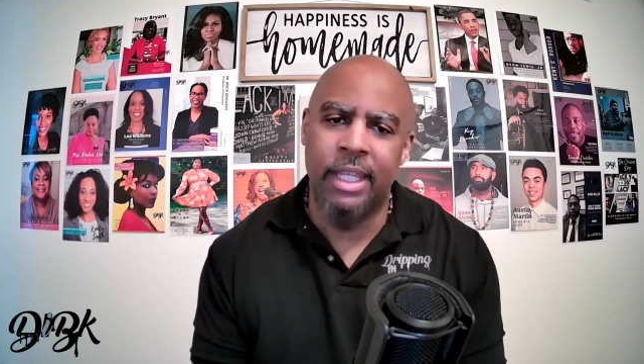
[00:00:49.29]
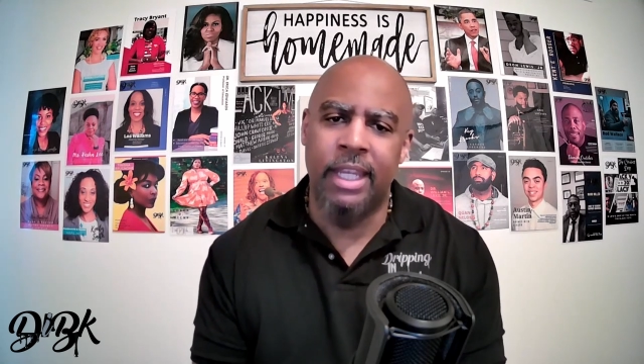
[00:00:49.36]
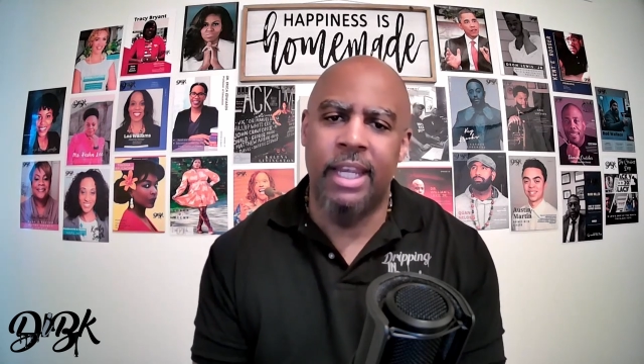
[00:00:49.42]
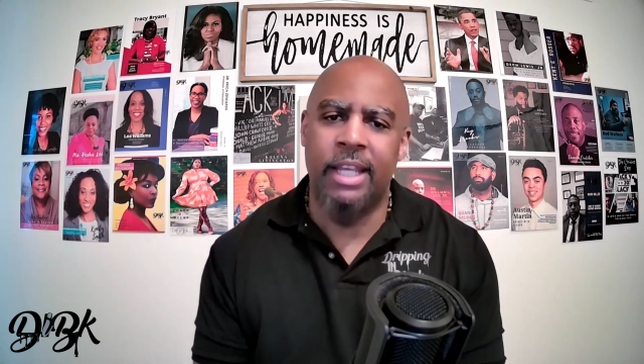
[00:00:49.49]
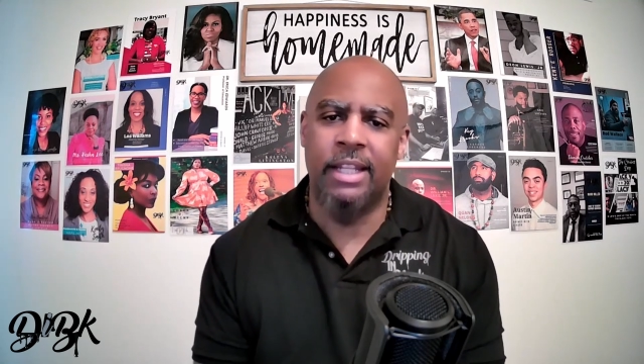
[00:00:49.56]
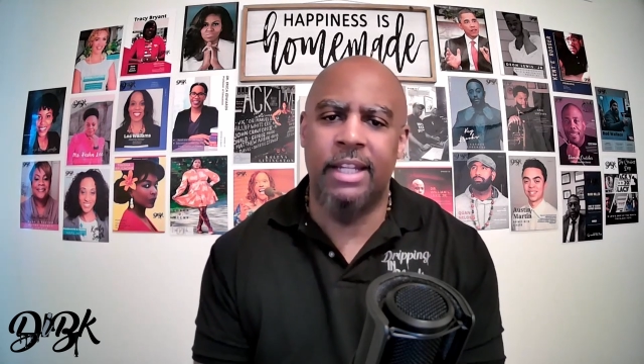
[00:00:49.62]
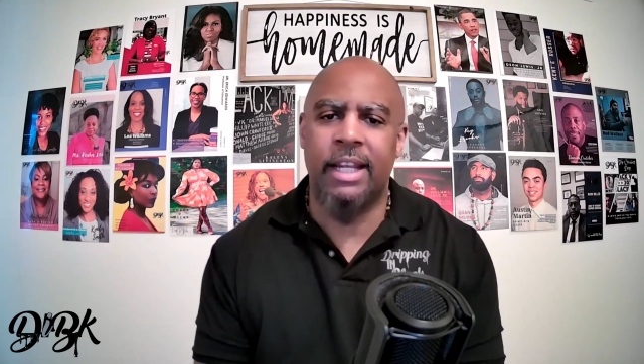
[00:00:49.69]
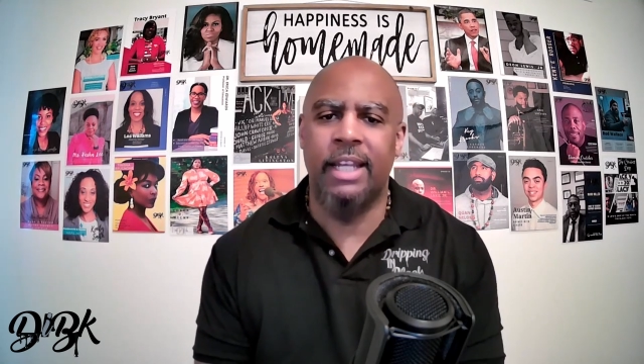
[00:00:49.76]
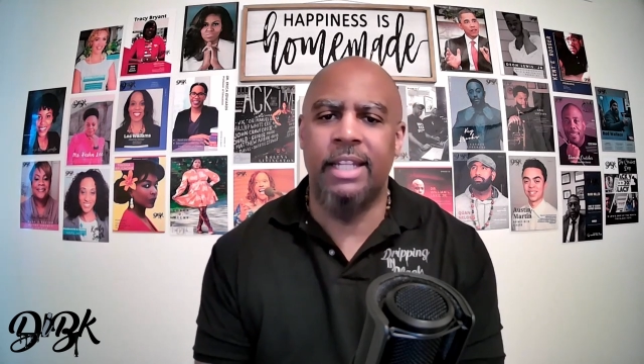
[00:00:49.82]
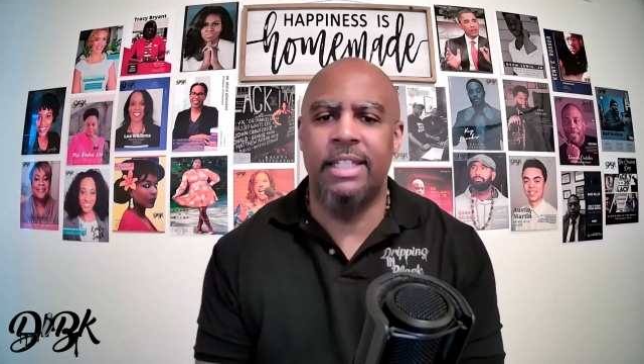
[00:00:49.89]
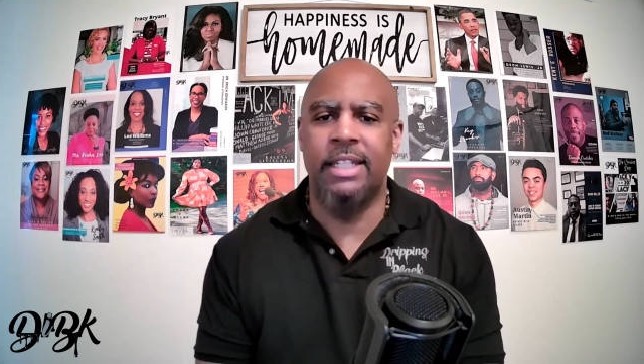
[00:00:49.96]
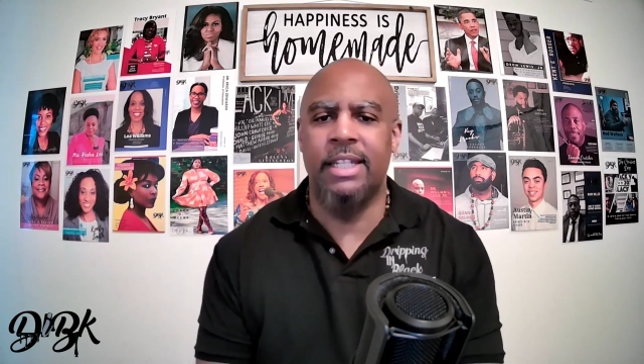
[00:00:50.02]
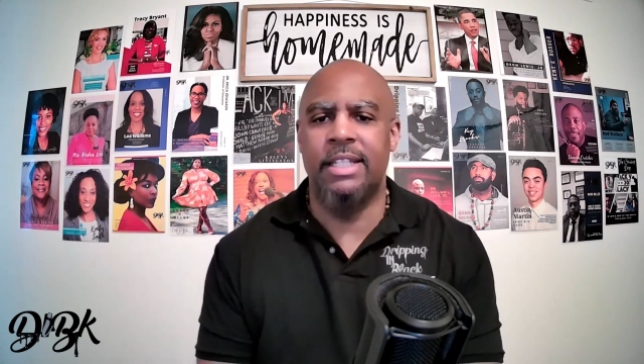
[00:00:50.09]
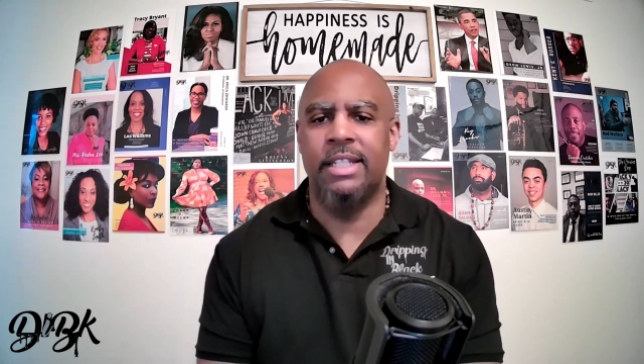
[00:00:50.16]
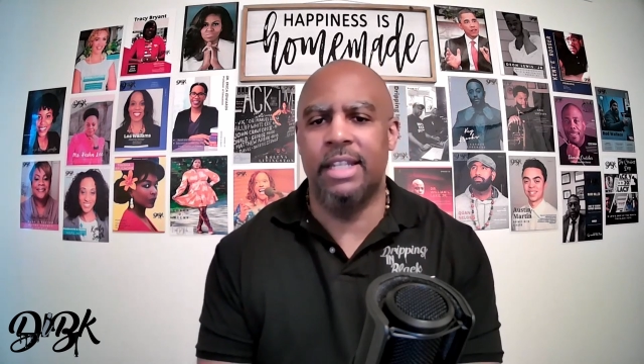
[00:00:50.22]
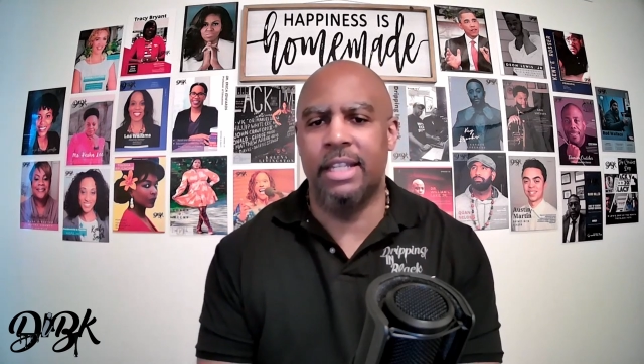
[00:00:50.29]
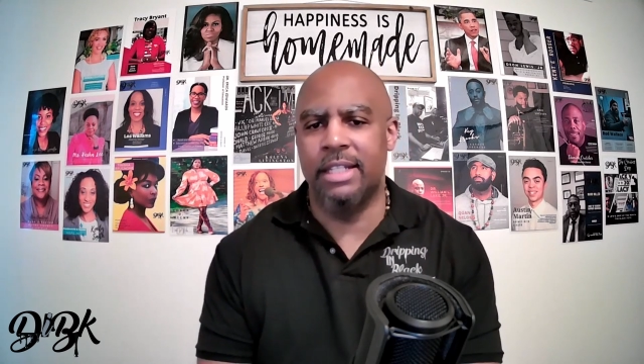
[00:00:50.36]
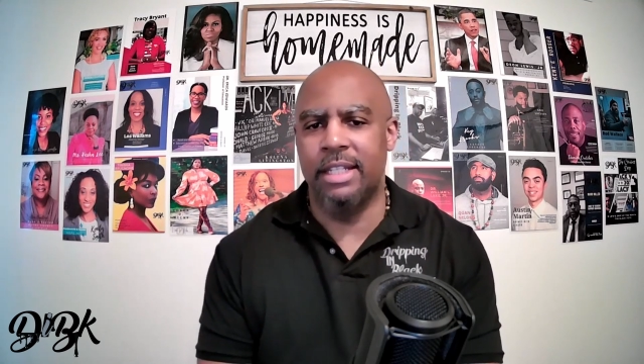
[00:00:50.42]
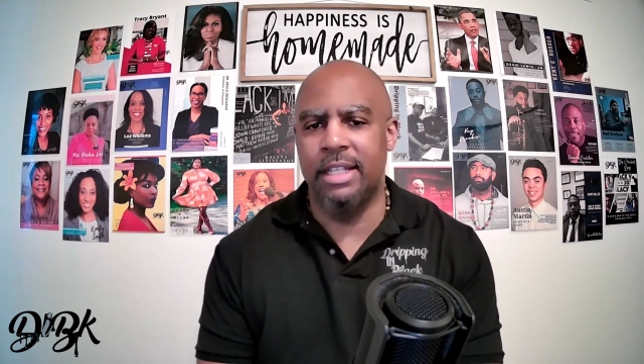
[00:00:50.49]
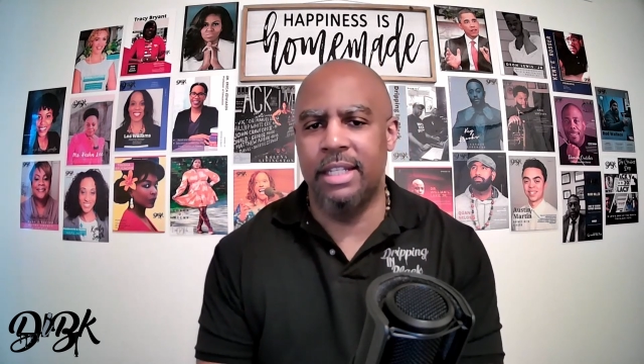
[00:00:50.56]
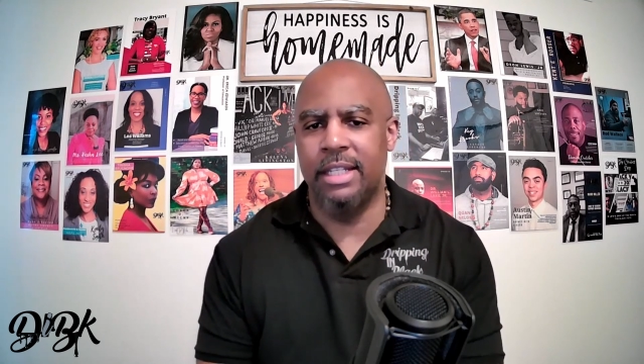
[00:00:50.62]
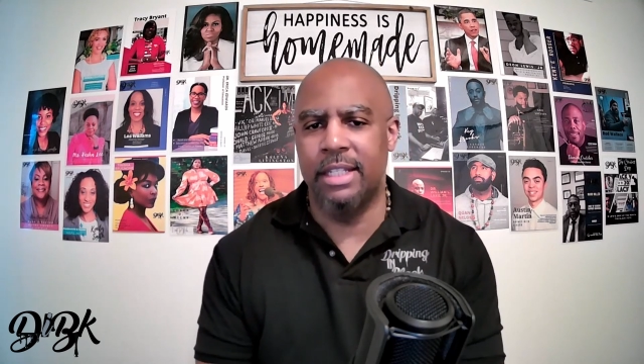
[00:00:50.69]
In the
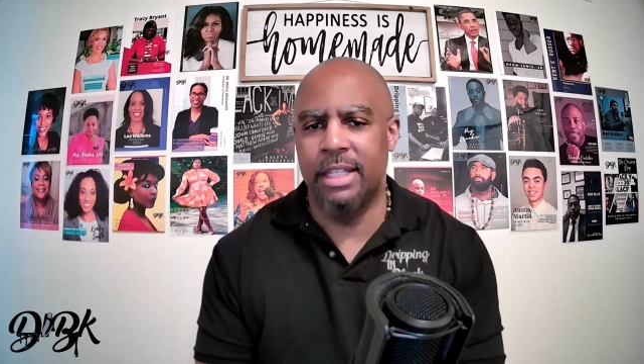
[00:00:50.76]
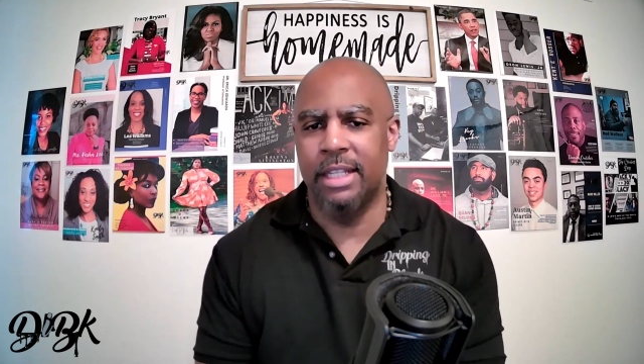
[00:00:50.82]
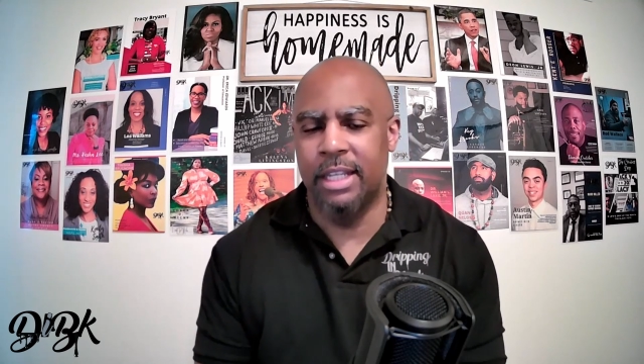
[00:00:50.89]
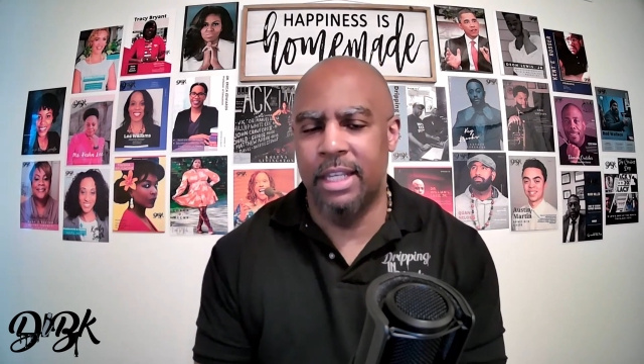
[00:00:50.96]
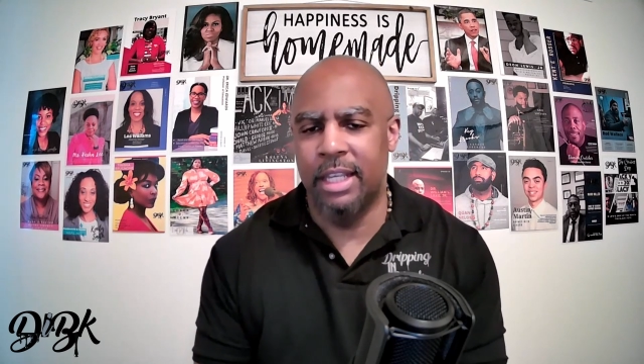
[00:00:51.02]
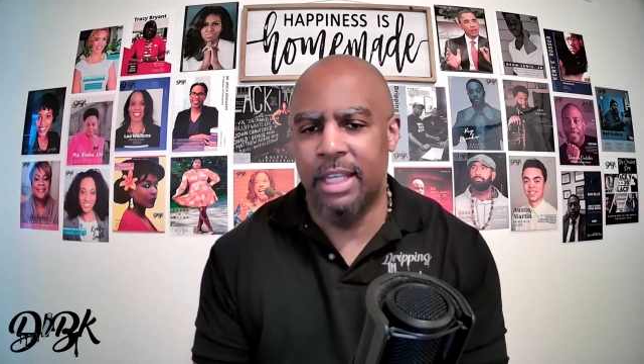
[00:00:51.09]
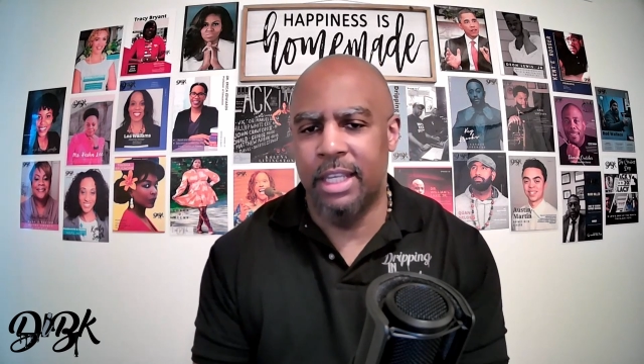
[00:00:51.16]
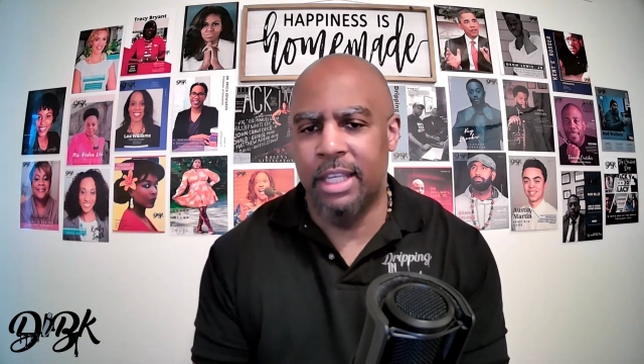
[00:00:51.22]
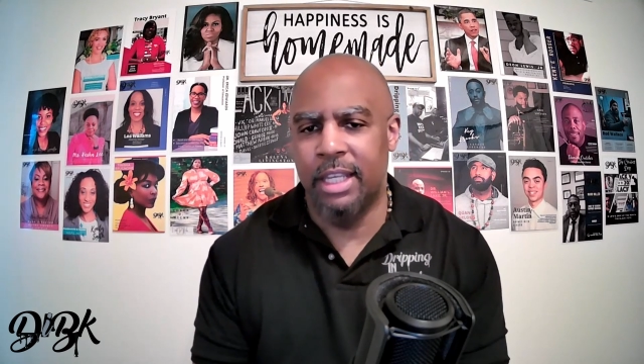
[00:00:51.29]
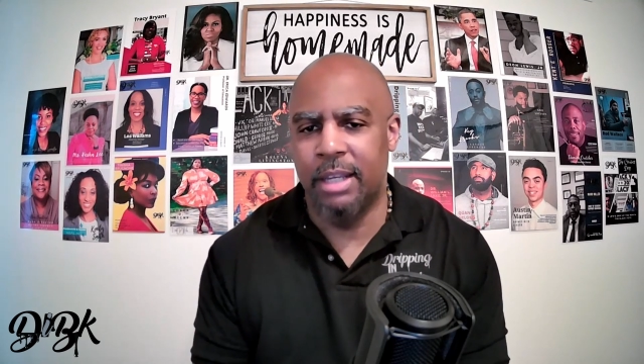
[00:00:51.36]
1960s,